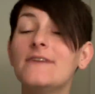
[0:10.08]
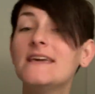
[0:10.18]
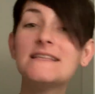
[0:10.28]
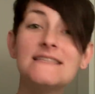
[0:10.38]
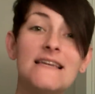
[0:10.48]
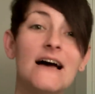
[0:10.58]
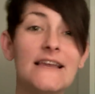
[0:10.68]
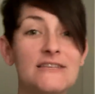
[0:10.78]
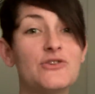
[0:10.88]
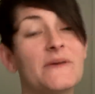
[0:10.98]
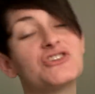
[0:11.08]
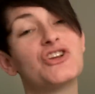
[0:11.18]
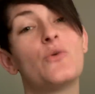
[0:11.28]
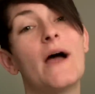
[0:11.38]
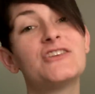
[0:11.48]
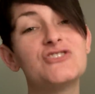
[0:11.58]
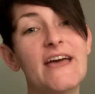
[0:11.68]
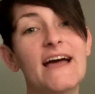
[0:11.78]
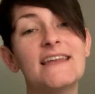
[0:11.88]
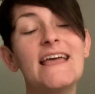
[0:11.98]
vegans and honey, so make sure you watch
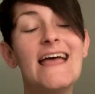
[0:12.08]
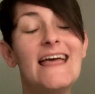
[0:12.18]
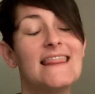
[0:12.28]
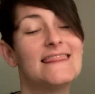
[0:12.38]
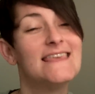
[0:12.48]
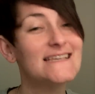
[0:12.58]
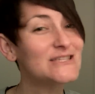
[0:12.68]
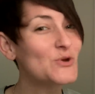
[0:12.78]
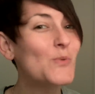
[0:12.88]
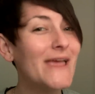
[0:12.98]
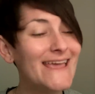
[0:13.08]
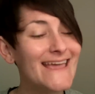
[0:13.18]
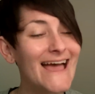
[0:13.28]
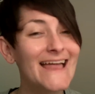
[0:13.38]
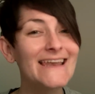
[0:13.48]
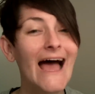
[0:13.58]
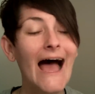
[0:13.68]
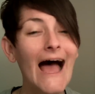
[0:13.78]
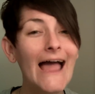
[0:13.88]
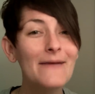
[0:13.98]
that. This weekend,
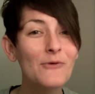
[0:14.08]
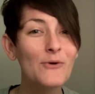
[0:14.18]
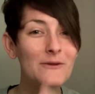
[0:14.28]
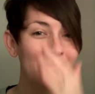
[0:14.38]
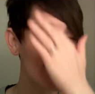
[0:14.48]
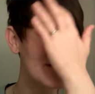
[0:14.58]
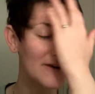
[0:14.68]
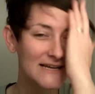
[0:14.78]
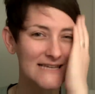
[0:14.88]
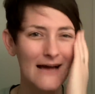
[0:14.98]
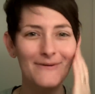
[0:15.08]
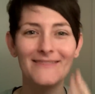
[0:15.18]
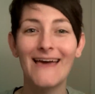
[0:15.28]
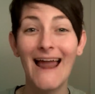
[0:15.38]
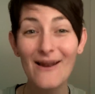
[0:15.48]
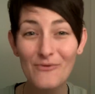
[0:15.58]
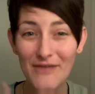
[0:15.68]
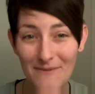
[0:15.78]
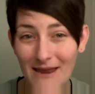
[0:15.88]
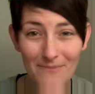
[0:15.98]
I am going to be covering a topic that I don't
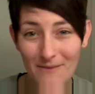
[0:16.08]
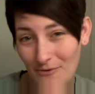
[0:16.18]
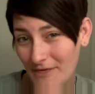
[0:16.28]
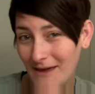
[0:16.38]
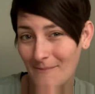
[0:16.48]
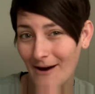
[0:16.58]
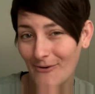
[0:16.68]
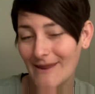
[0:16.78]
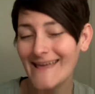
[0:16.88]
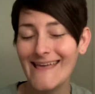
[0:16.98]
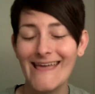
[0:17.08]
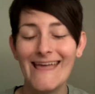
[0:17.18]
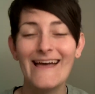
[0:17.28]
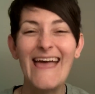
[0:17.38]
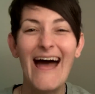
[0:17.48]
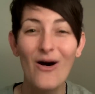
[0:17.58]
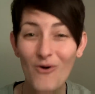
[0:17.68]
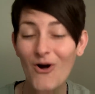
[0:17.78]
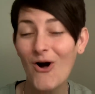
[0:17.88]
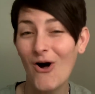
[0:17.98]
think many people think about
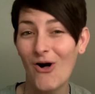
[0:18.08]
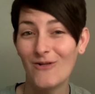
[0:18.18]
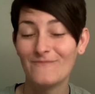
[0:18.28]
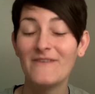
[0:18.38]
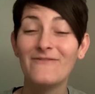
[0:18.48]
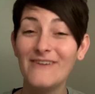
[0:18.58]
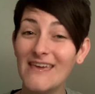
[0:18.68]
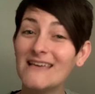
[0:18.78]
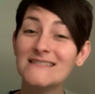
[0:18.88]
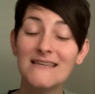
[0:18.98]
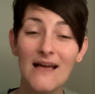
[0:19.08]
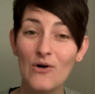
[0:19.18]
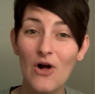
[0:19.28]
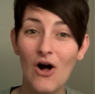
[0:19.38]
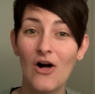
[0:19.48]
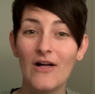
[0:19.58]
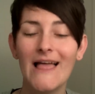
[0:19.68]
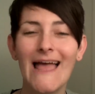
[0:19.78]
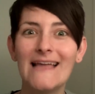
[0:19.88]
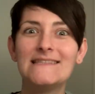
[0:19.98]
alcohol. Vegans and alcohol.
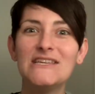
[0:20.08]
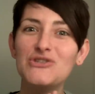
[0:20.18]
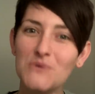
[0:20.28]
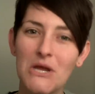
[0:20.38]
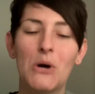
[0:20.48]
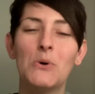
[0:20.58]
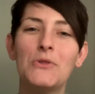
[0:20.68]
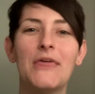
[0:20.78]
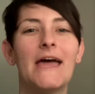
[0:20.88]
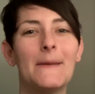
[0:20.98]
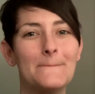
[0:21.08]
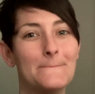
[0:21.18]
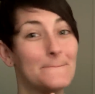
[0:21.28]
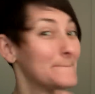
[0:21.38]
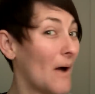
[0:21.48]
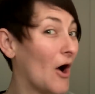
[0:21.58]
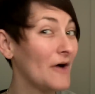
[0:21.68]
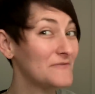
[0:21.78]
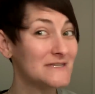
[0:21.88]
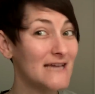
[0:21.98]
Did you know that
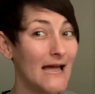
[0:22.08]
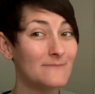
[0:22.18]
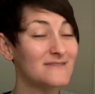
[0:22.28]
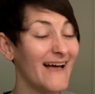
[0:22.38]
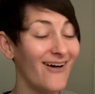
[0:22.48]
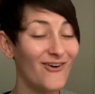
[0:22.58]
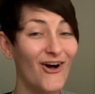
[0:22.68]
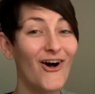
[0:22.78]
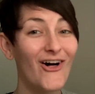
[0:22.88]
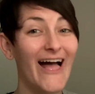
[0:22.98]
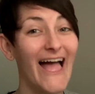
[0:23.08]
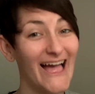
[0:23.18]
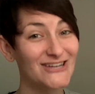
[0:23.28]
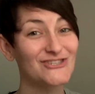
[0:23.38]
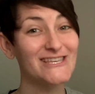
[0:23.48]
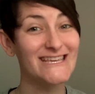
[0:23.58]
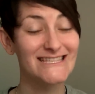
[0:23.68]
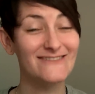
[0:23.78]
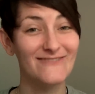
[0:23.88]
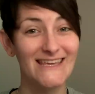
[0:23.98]
oftentimes alcohol actually
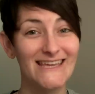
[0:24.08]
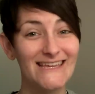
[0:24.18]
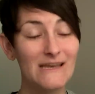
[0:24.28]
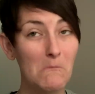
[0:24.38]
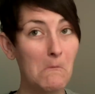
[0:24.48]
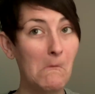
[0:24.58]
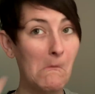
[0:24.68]
isn't vegan?